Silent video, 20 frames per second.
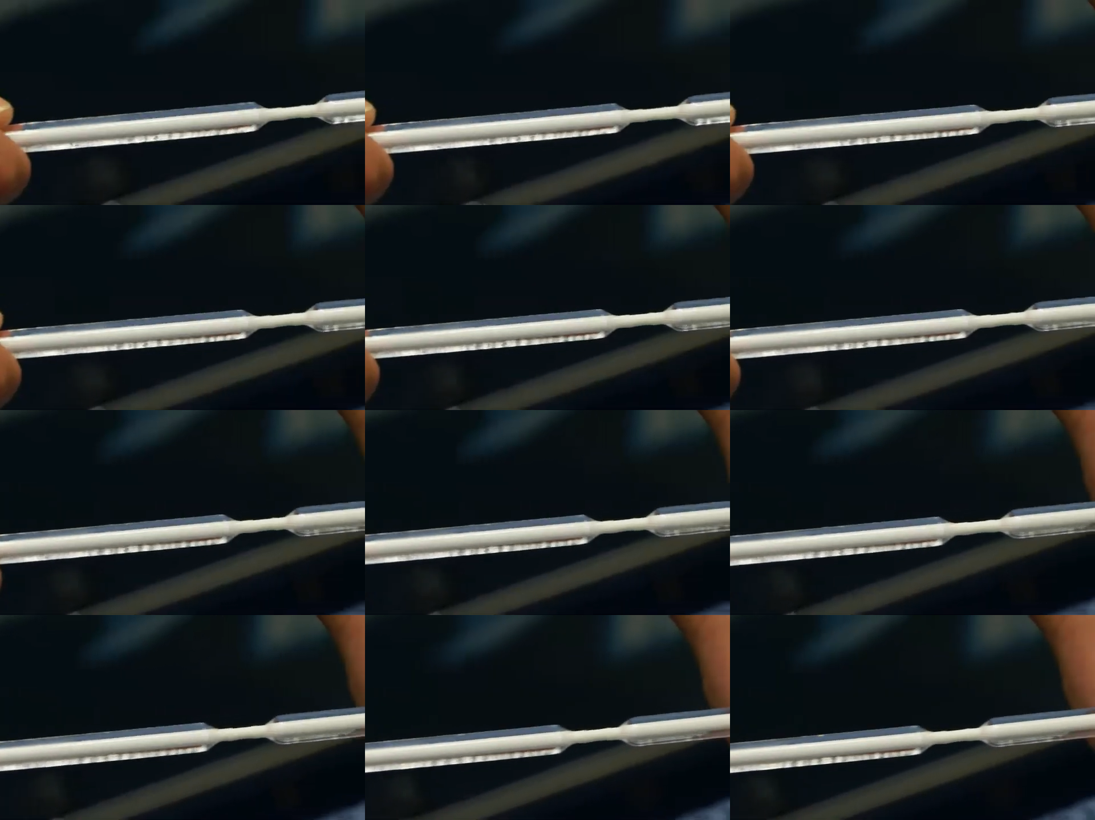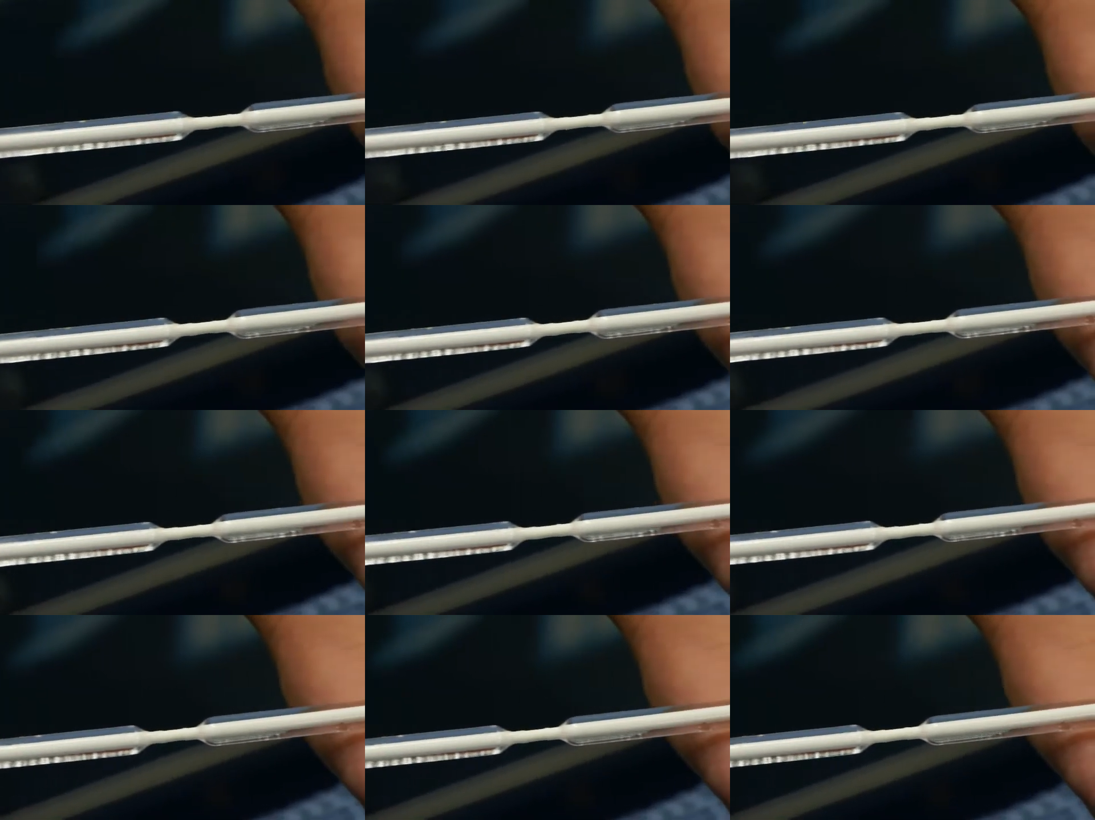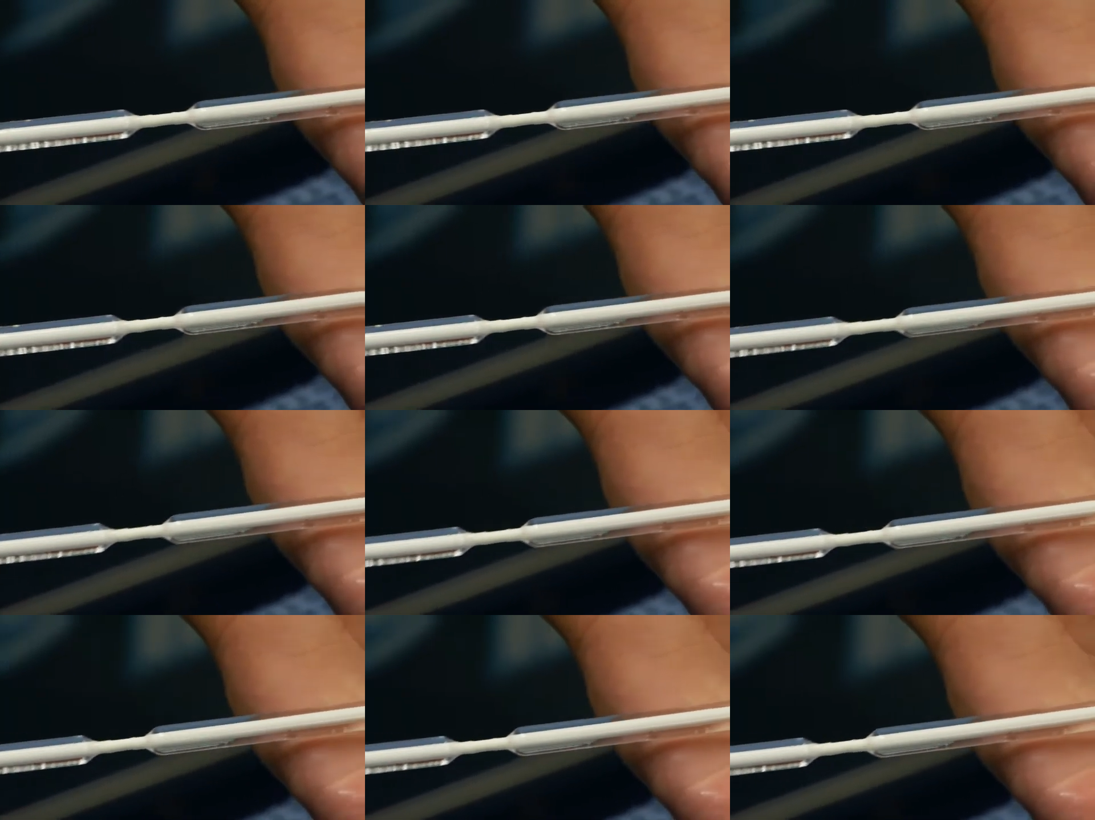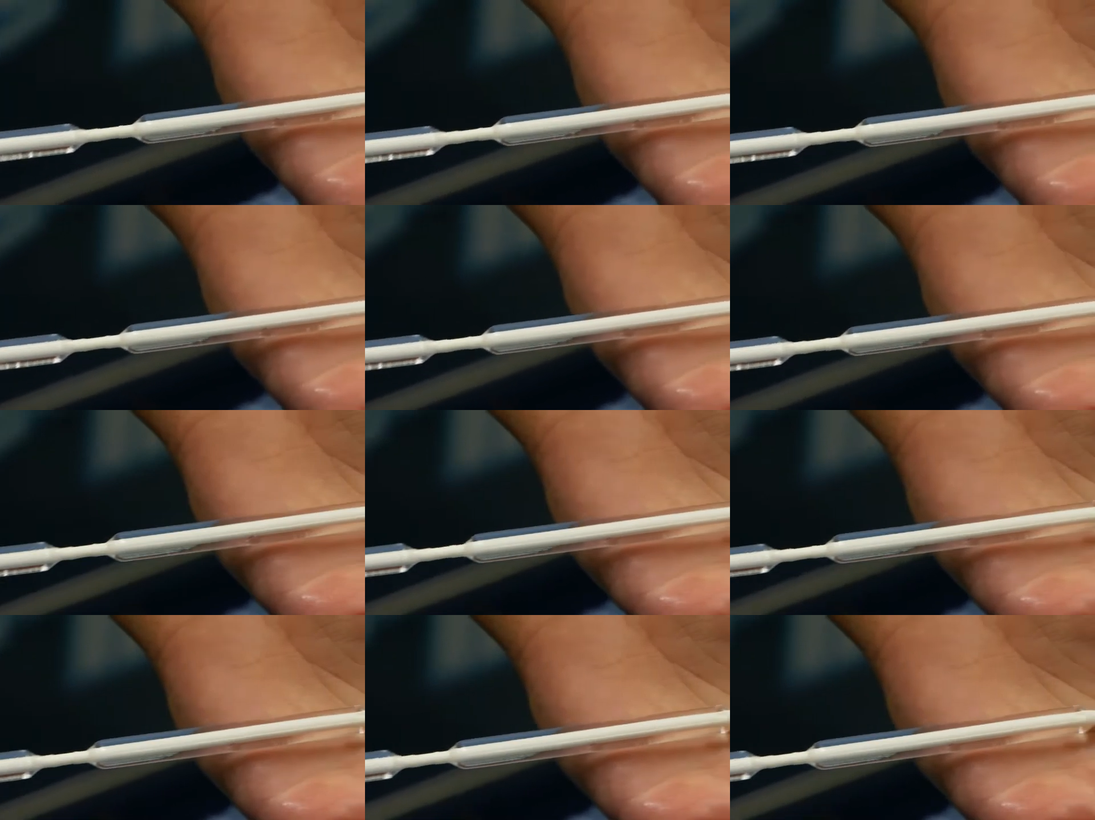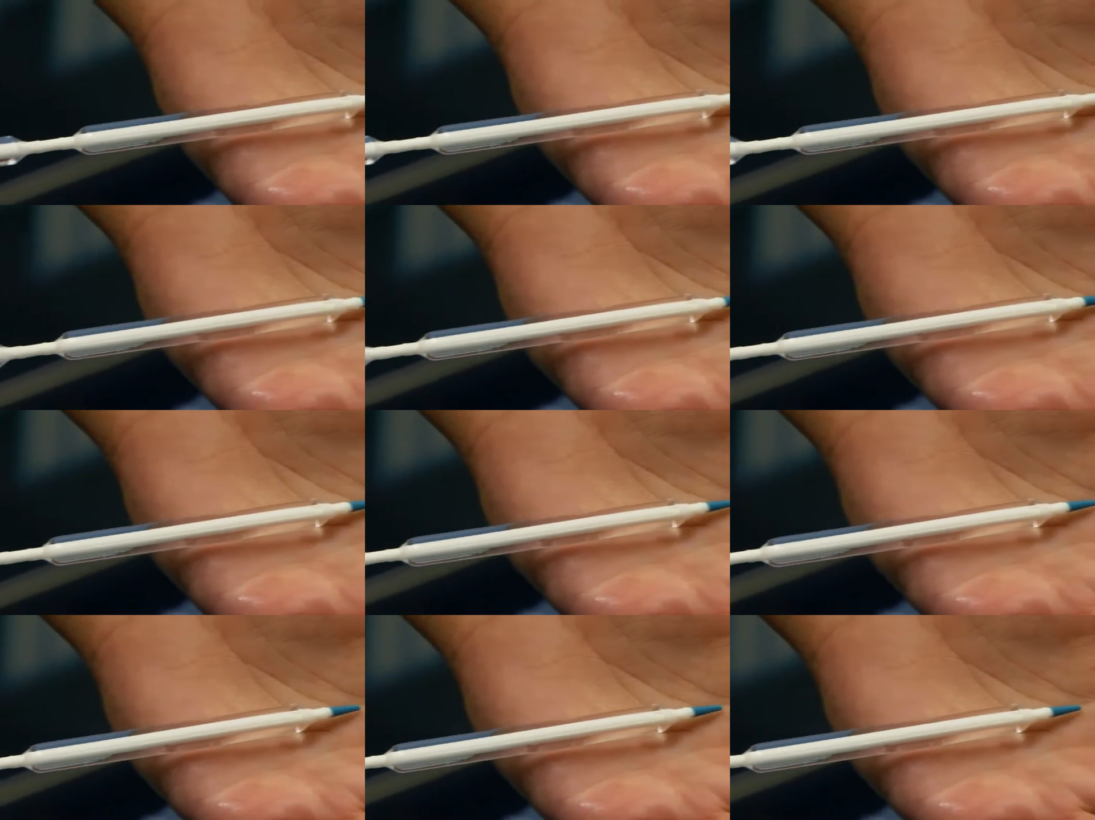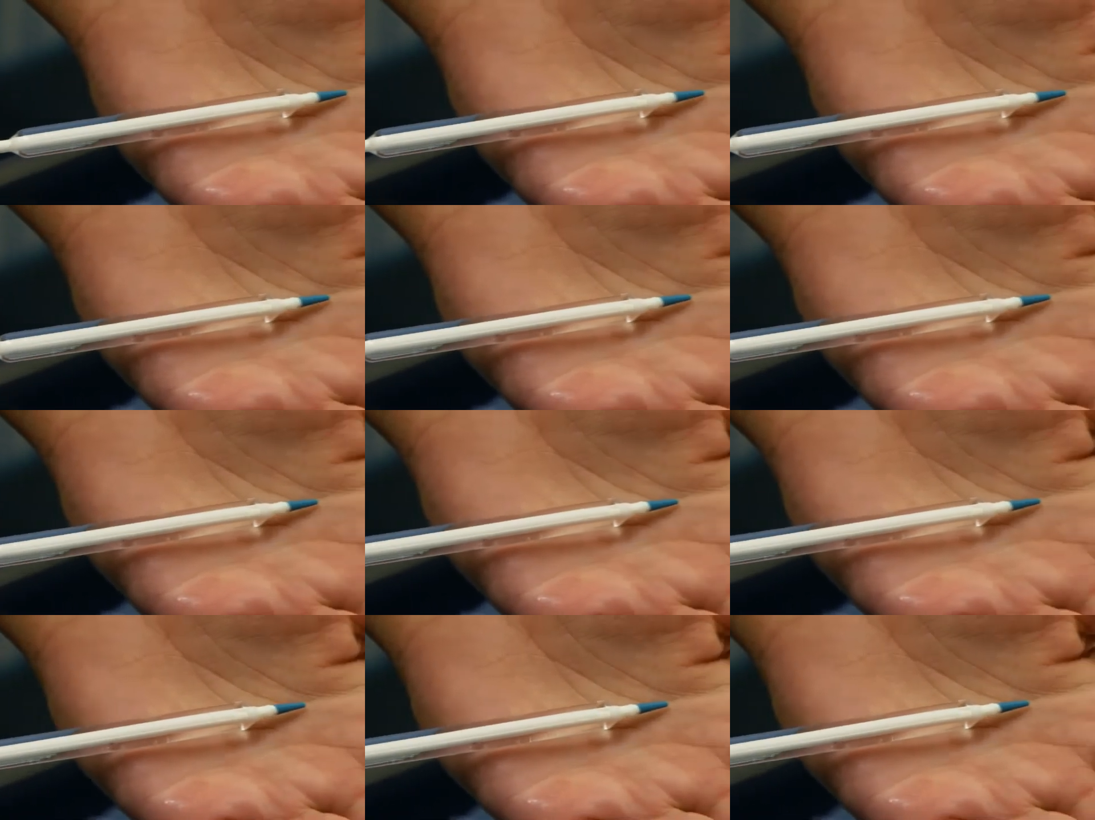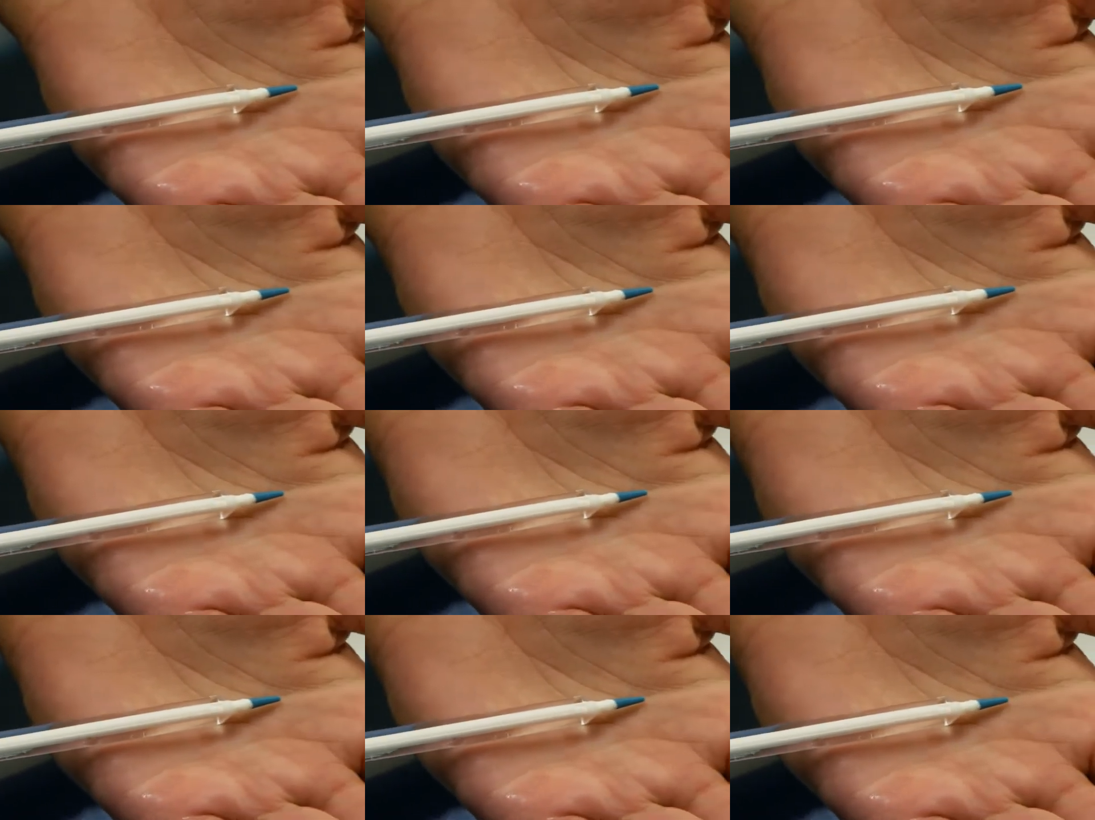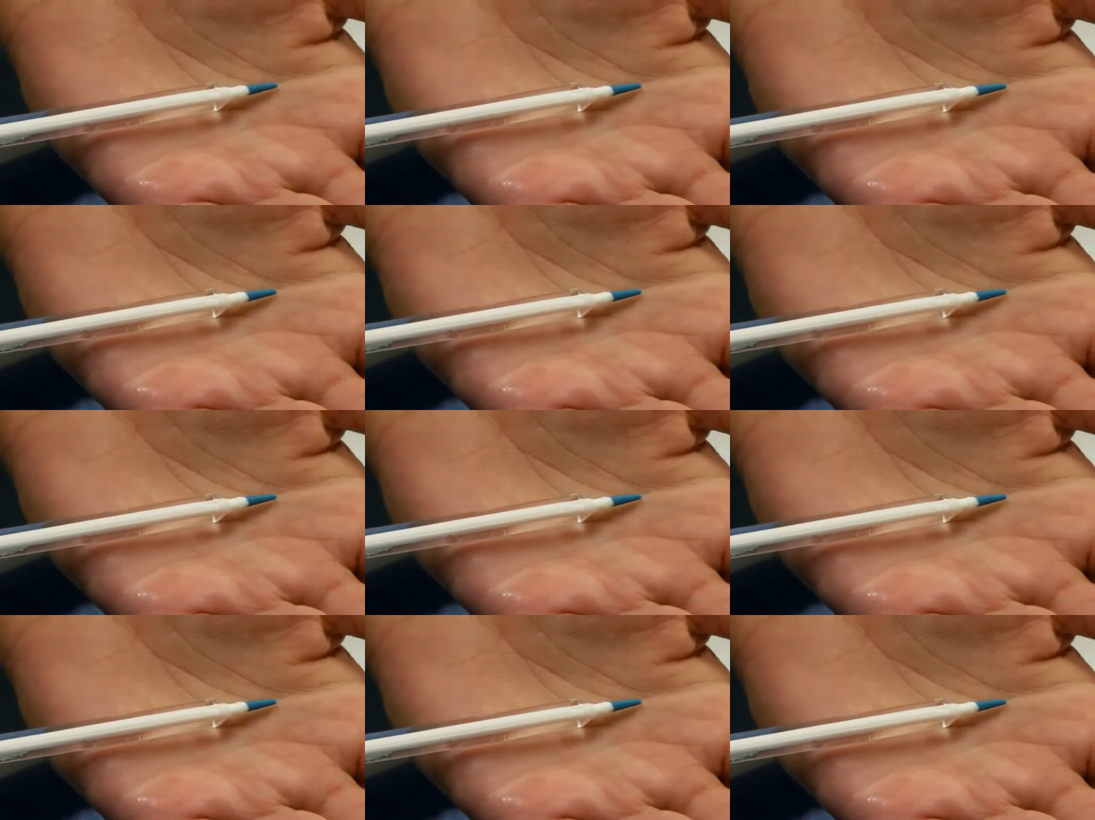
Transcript: No face is visible, so there are no lips to read.